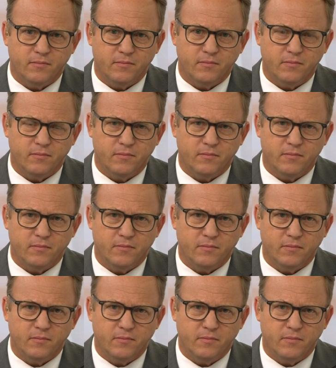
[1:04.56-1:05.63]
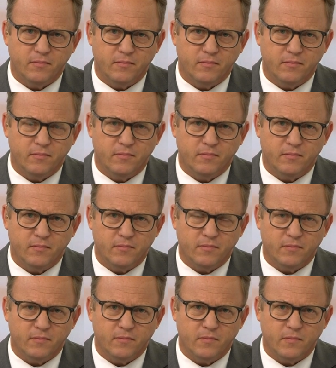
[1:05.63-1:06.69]

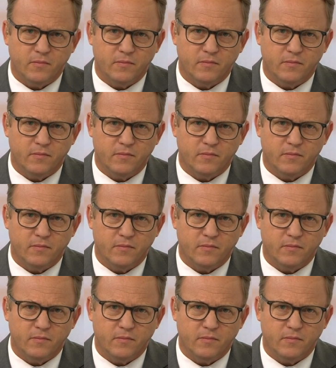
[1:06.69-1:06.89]
(silent)